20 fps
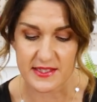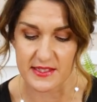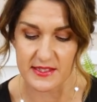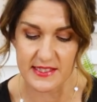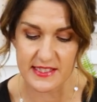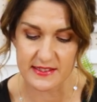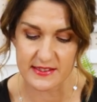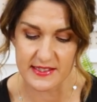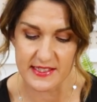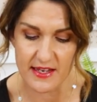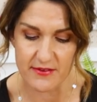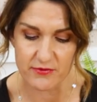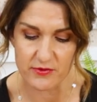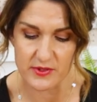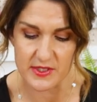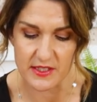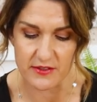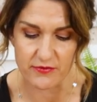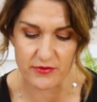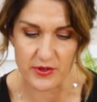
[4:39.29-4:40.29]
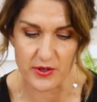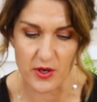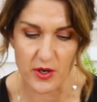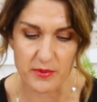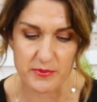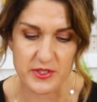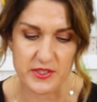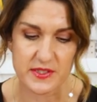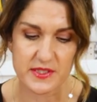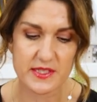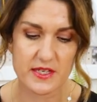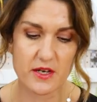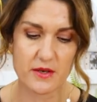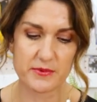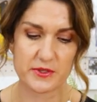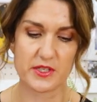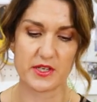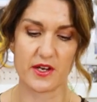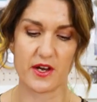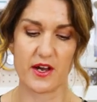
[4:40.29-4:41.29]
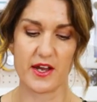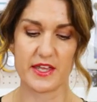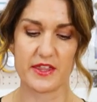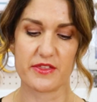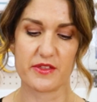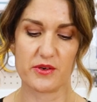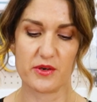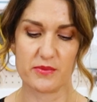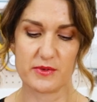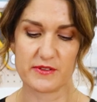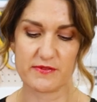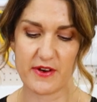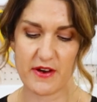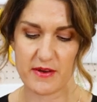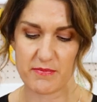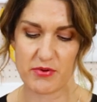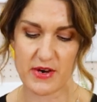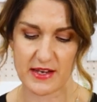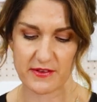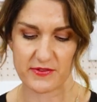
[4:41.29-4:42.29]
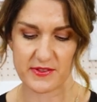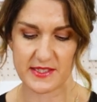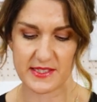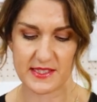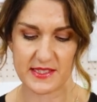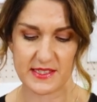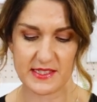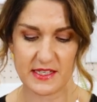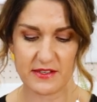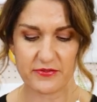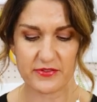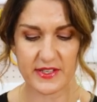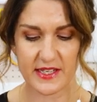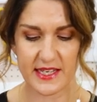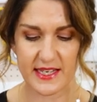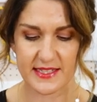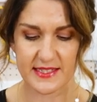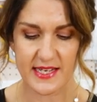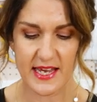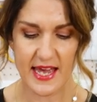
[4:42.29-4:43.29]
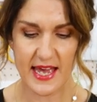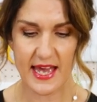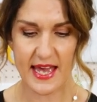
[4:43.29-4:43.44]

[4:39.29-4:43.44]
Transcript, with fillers: There's several different options. The option I thought was very Breakfast at Tiffany's